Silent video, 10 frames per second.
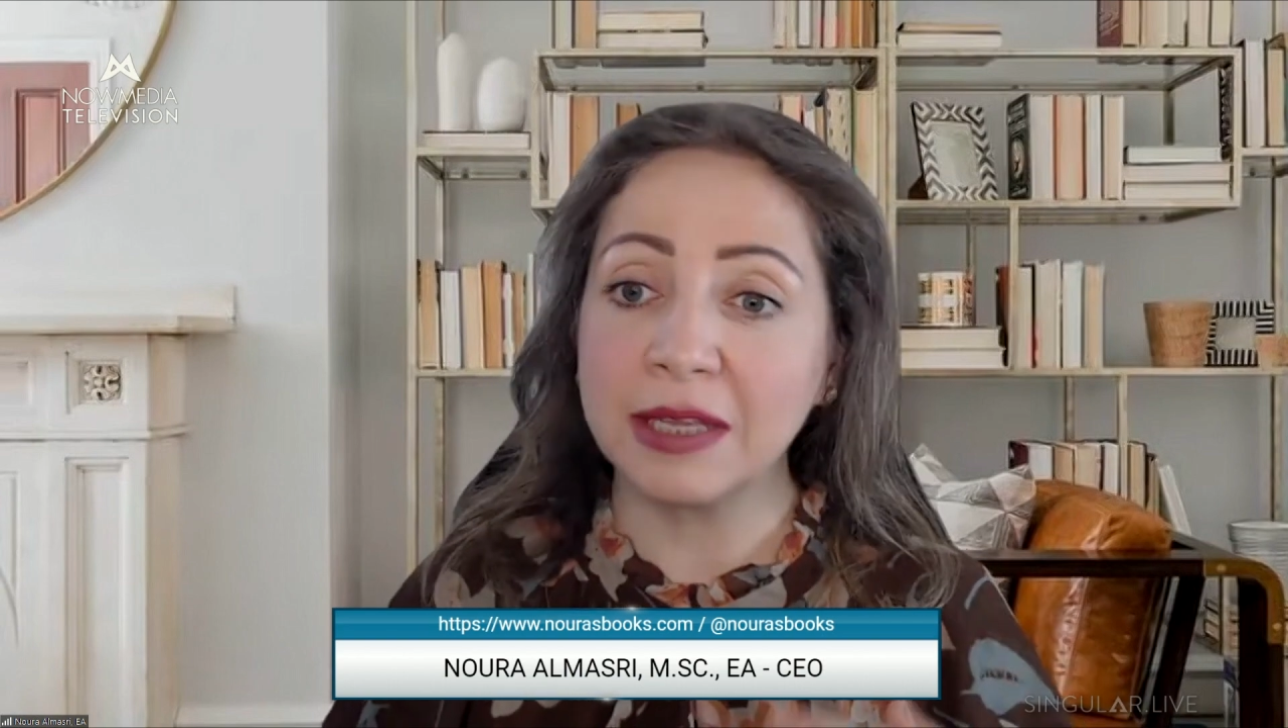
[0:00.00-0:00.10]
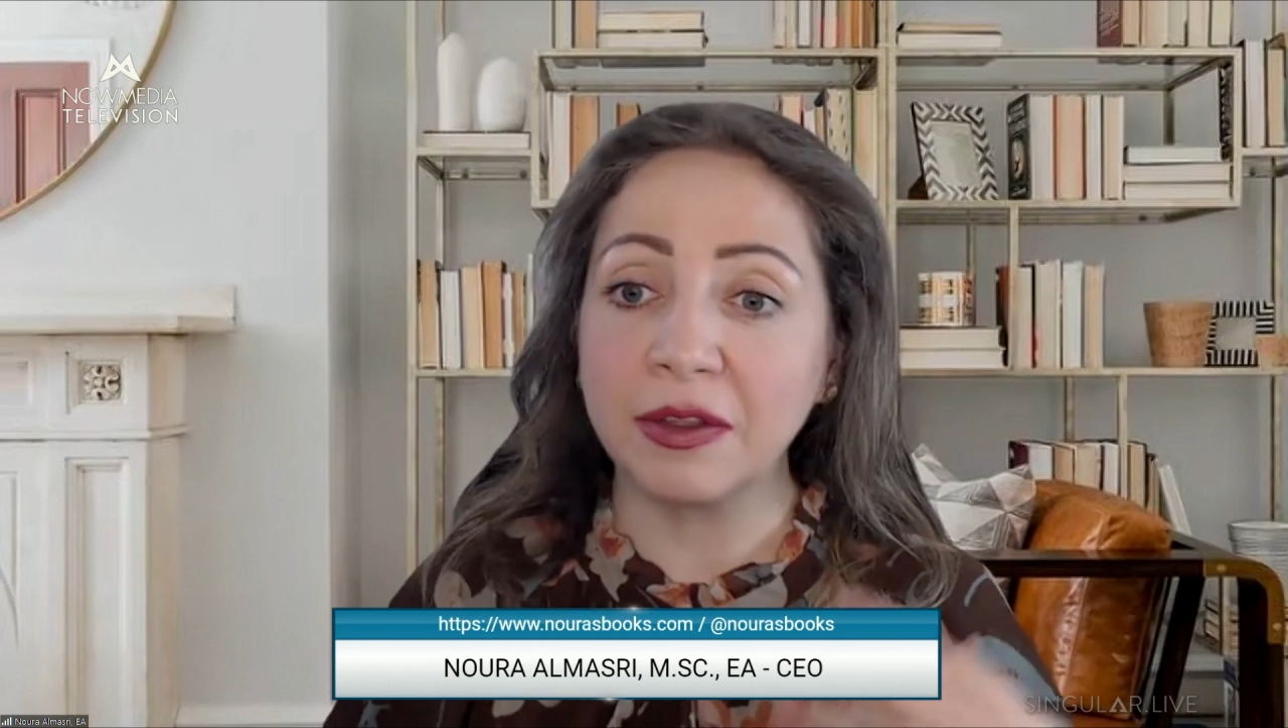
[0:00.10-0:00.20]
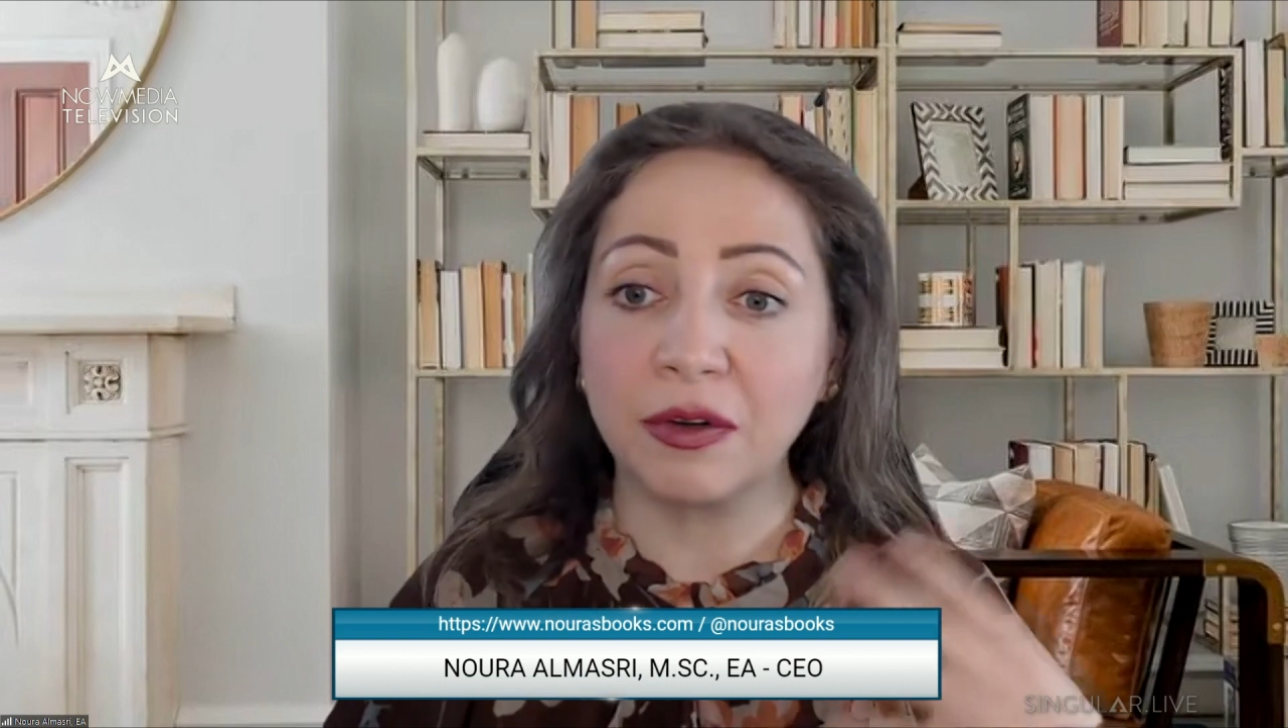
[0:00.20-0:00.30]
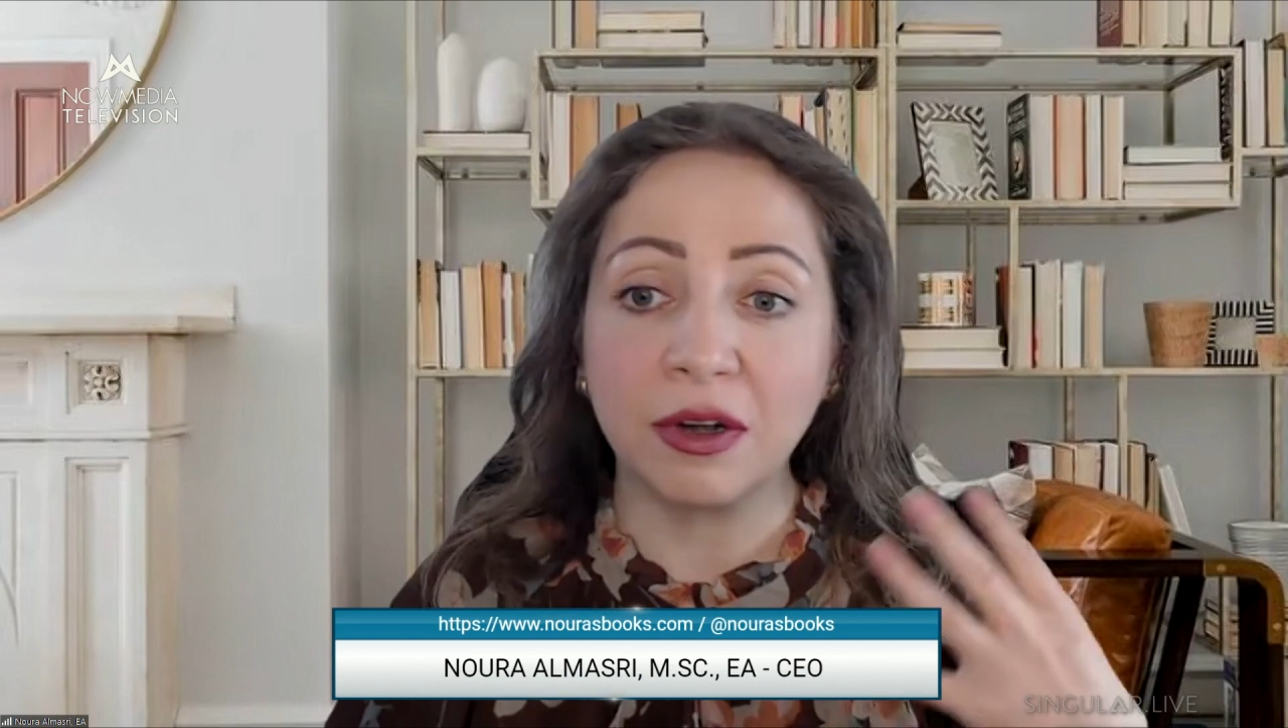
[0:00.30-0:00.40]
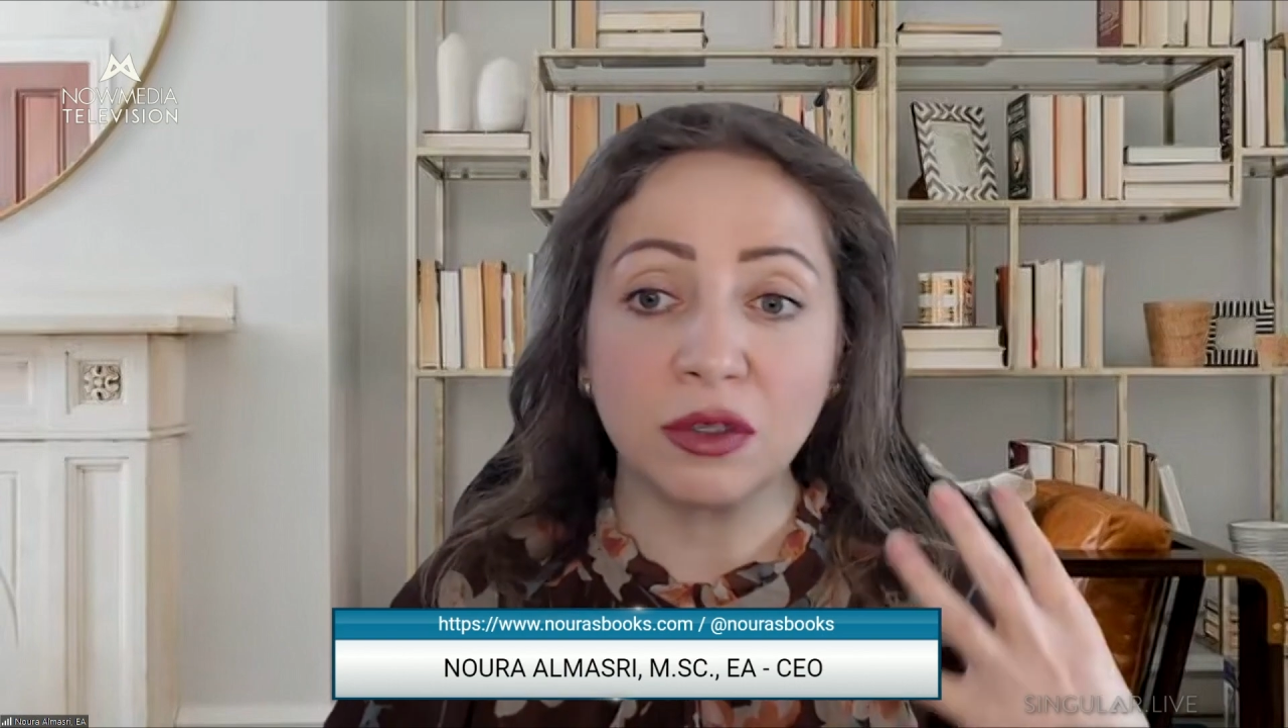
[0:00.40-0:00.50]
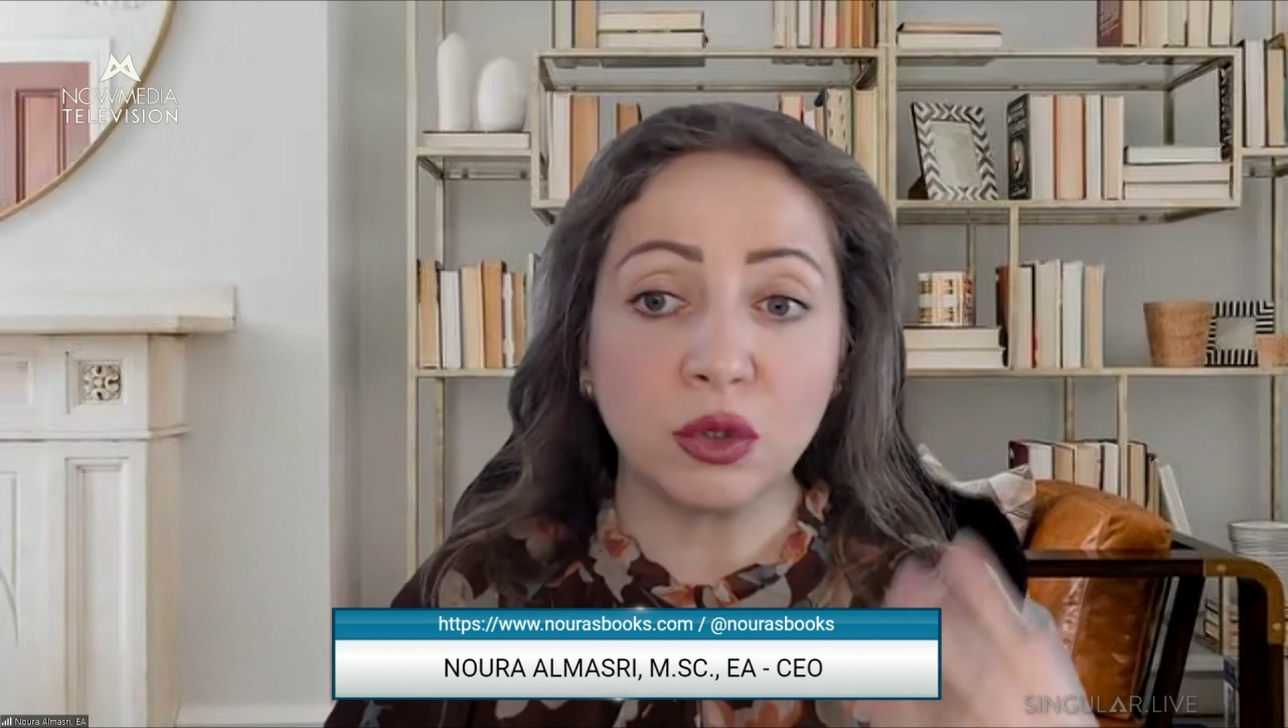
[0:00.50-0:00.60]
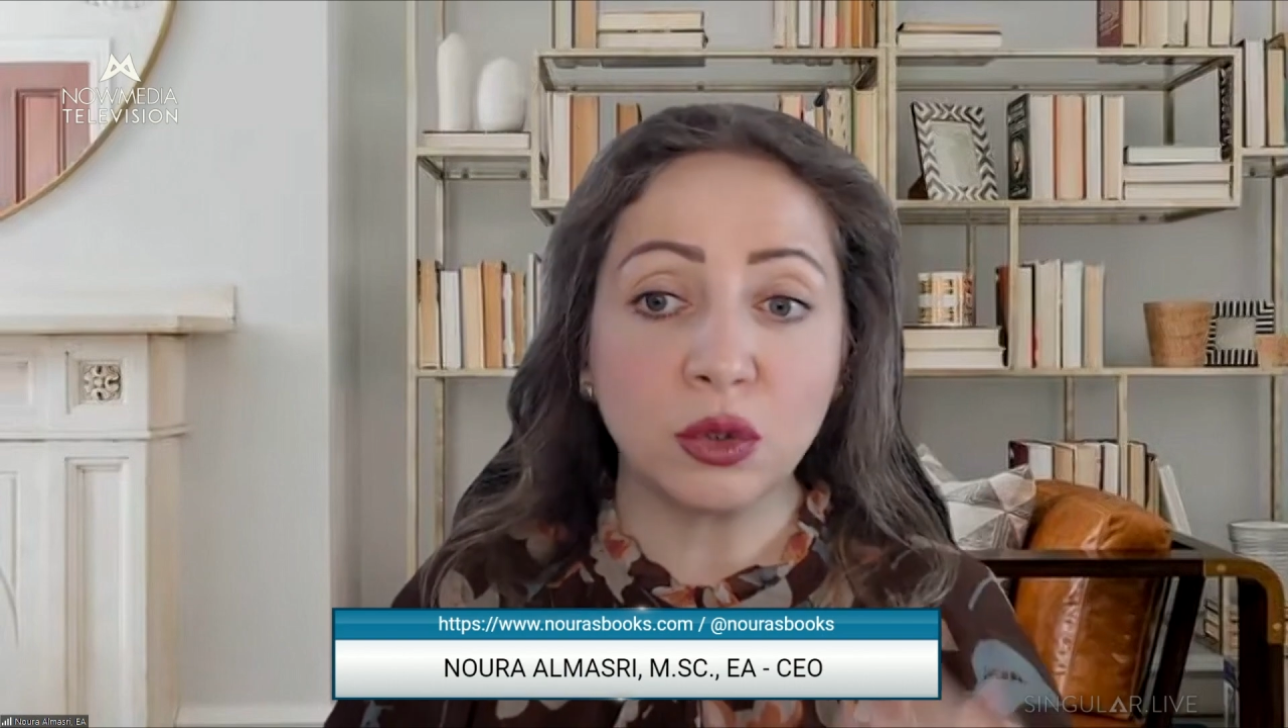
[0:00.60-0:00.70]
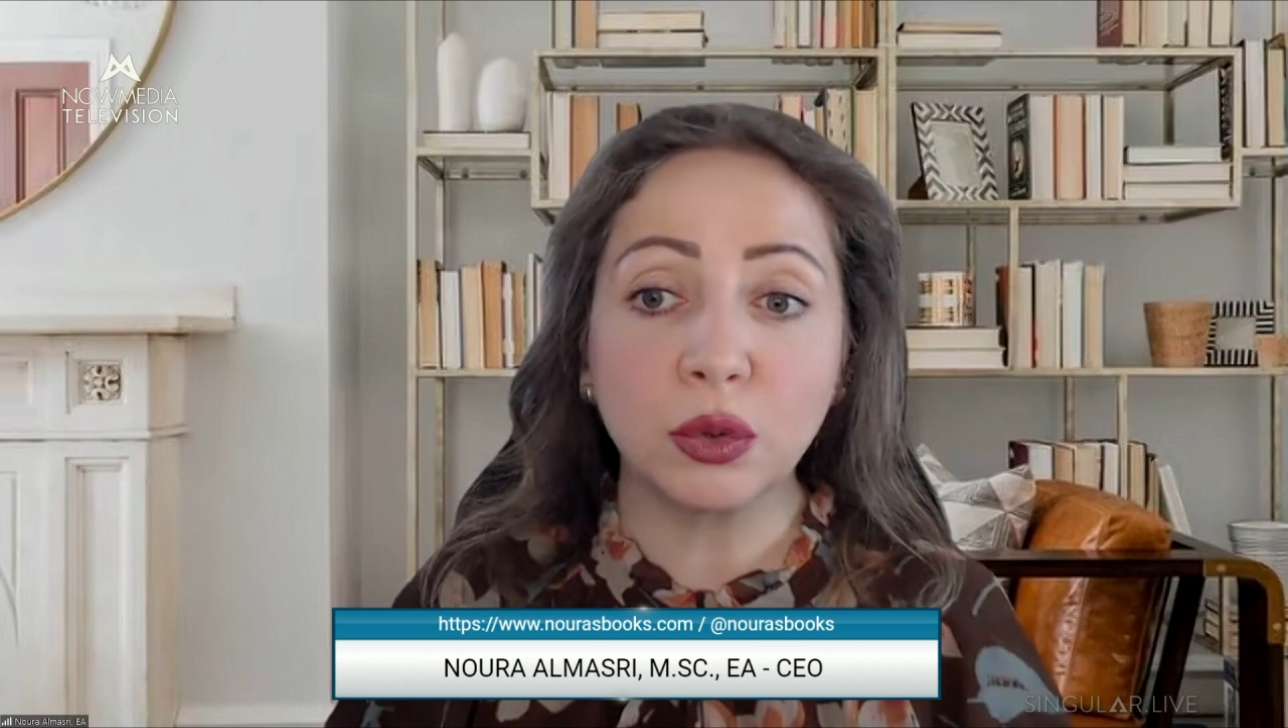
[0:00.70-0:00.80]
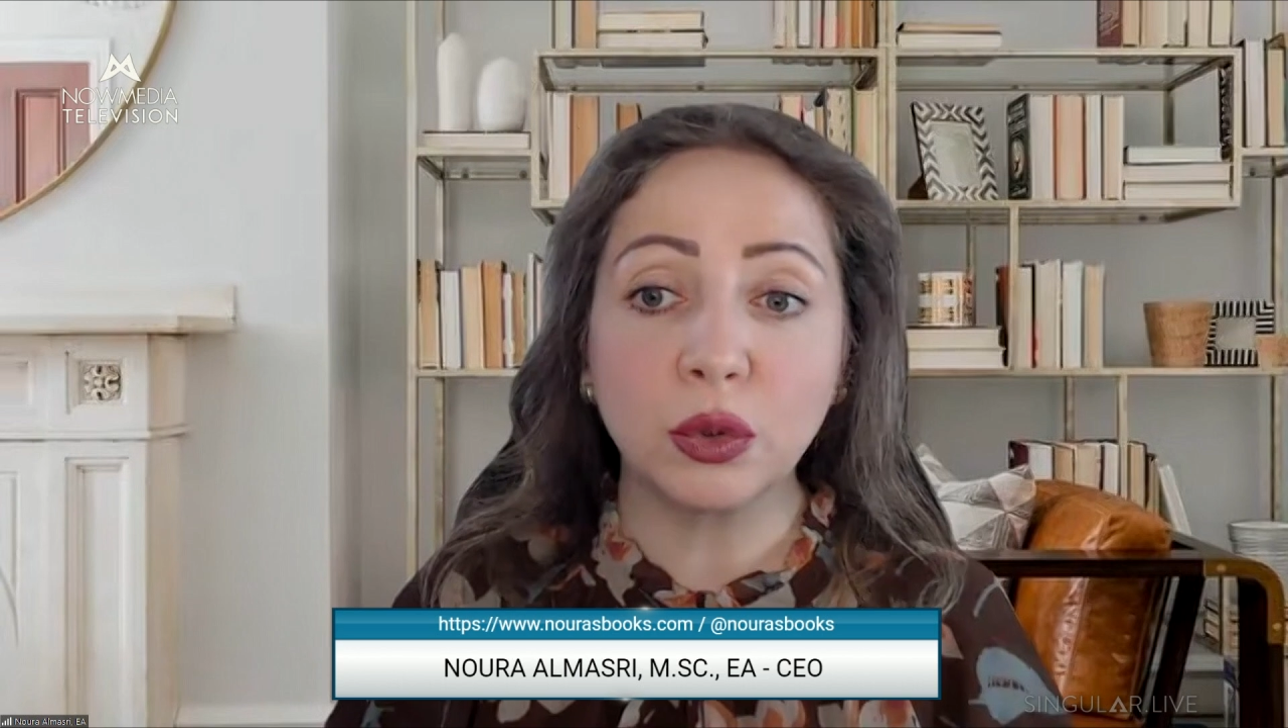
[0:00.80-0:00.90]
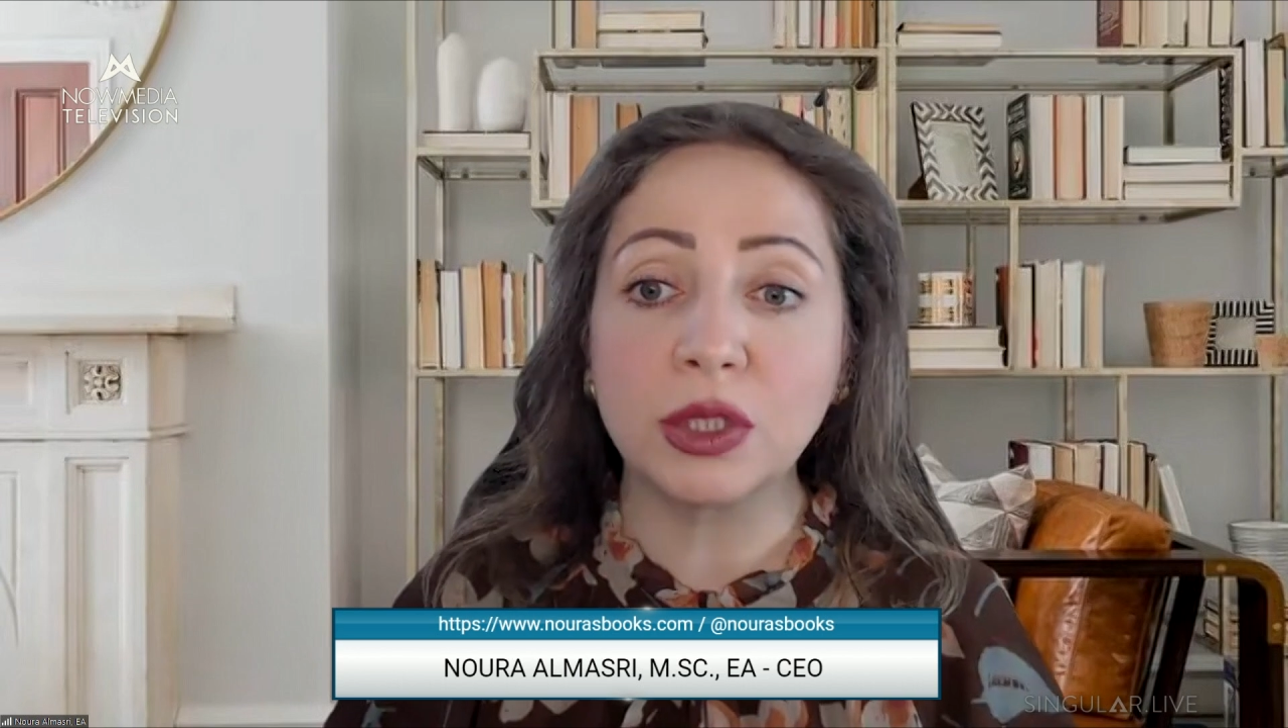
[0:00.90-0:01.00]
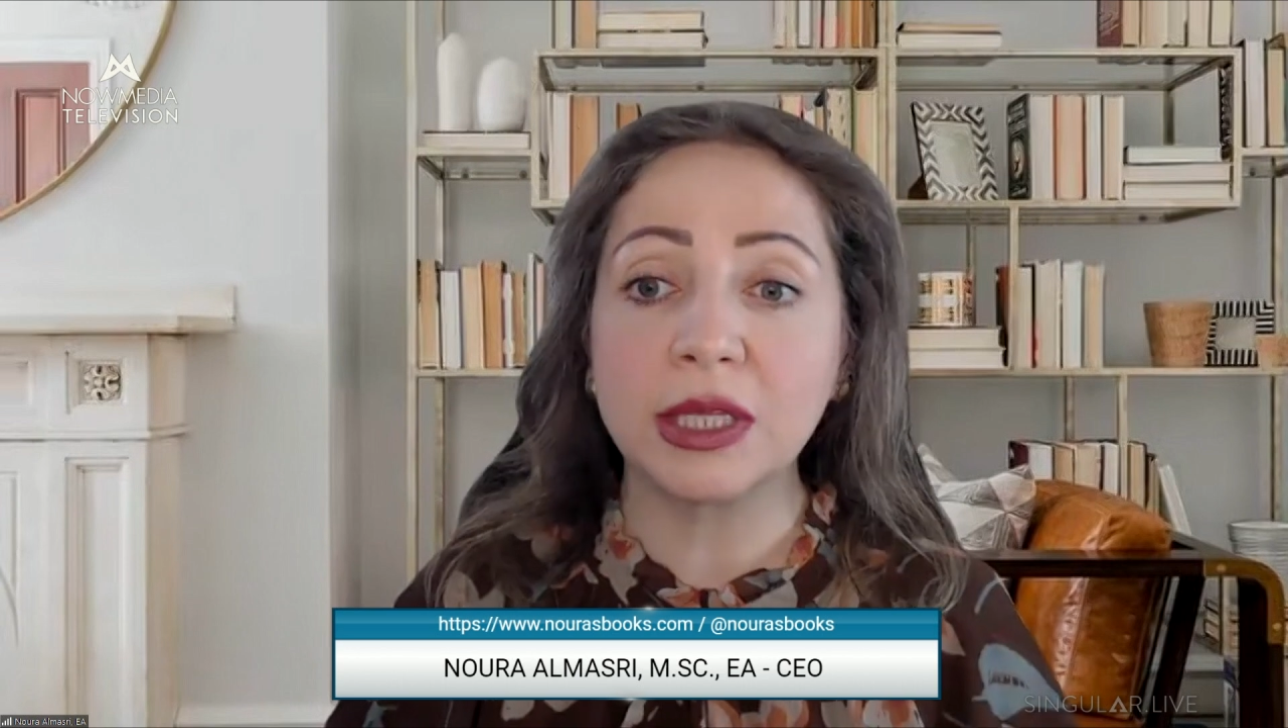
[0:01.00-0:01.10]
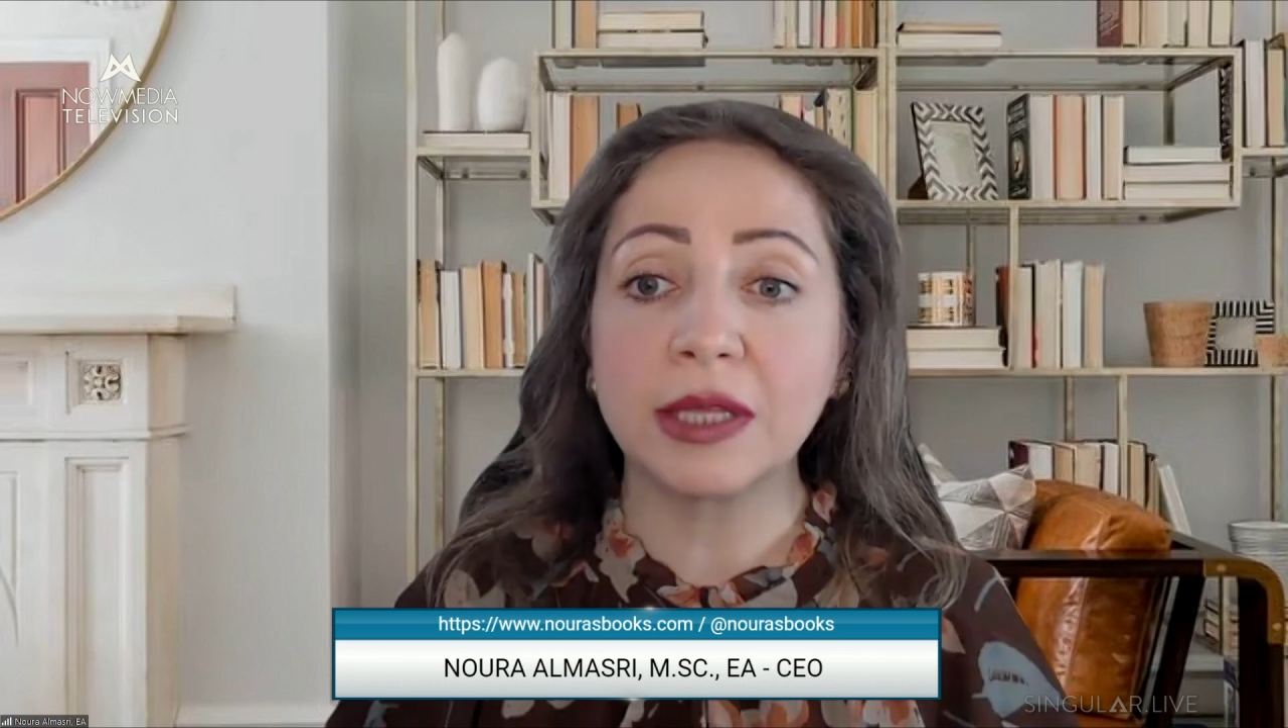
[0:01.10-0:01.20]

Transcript: there are tools in